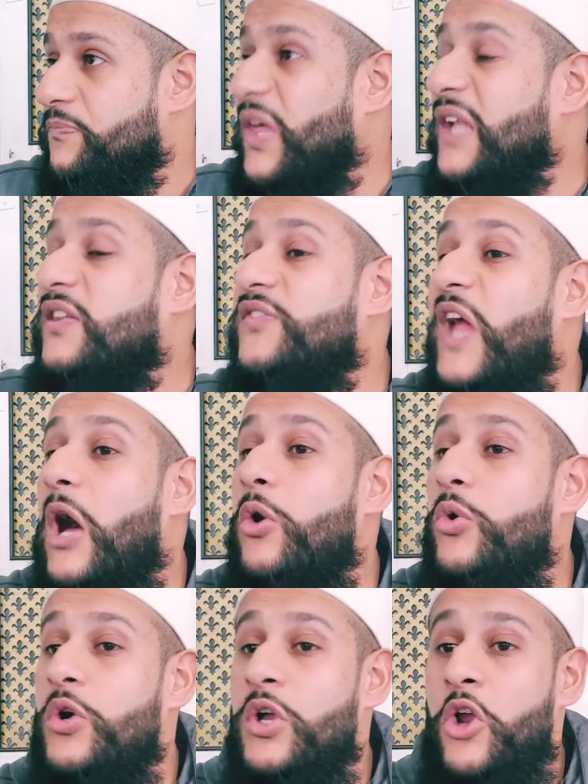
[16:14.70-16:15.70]
That is
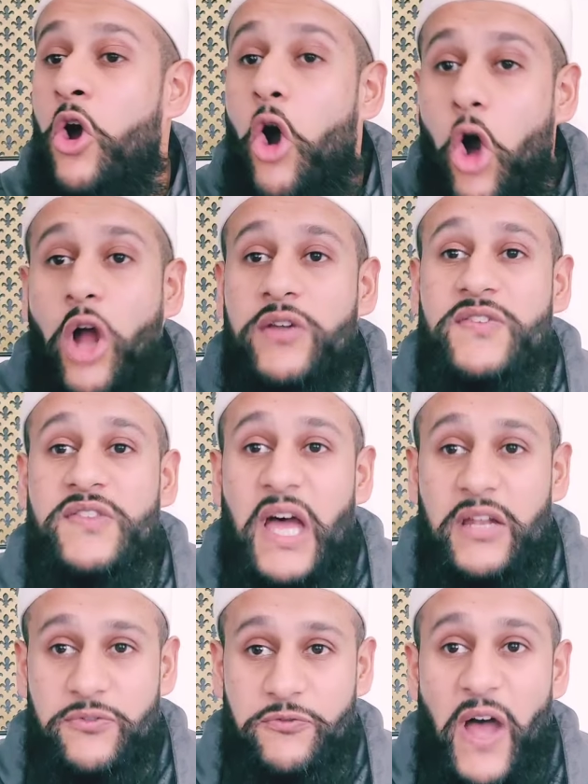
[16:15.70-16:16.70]
how hot
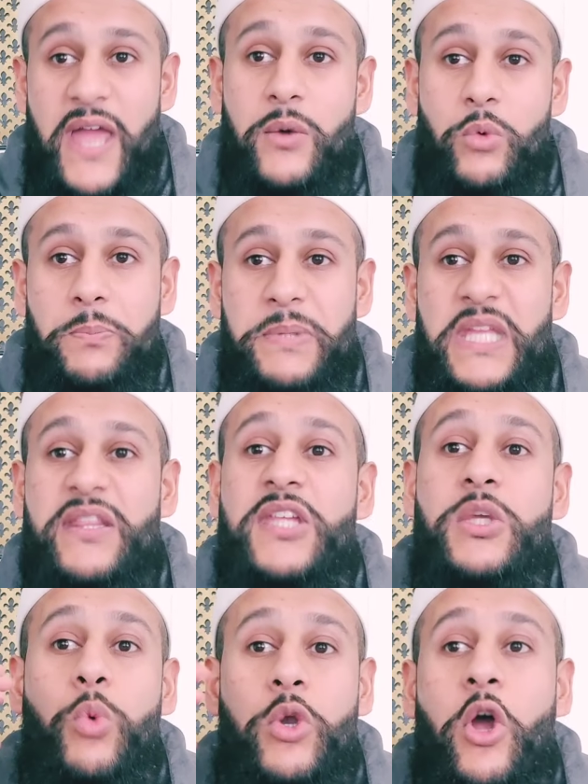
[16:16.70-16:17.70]
that fire will be,
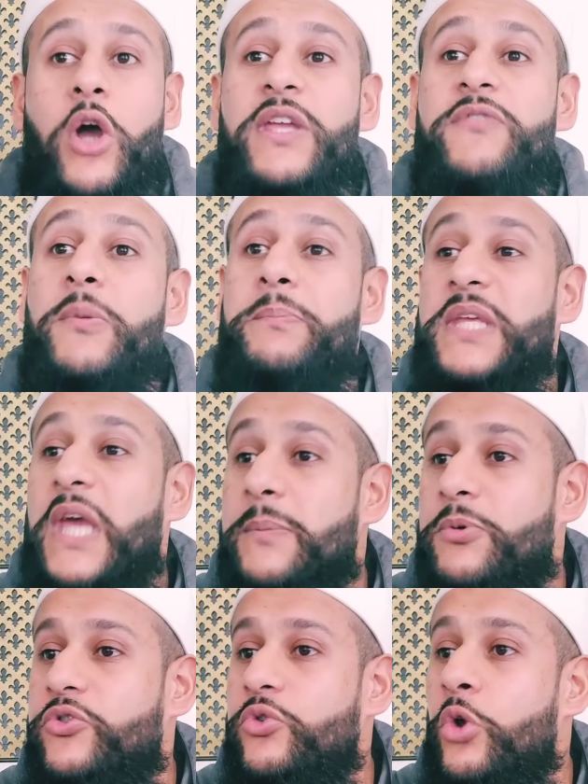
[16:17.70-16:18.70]
that you will not even be
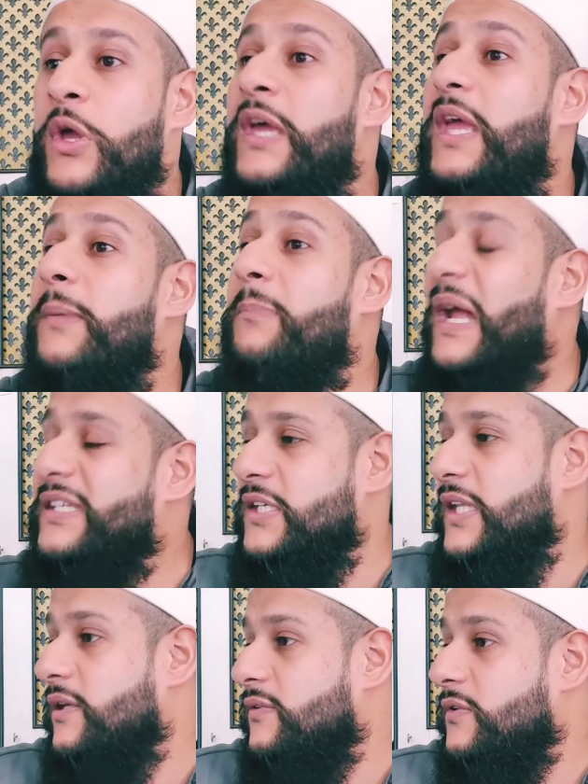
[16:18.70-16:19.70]
able to
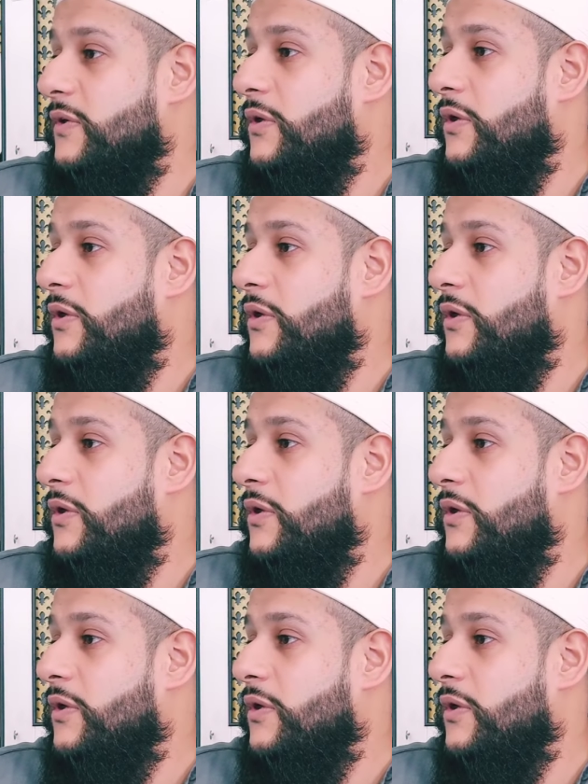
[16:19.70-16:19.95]
imagine it.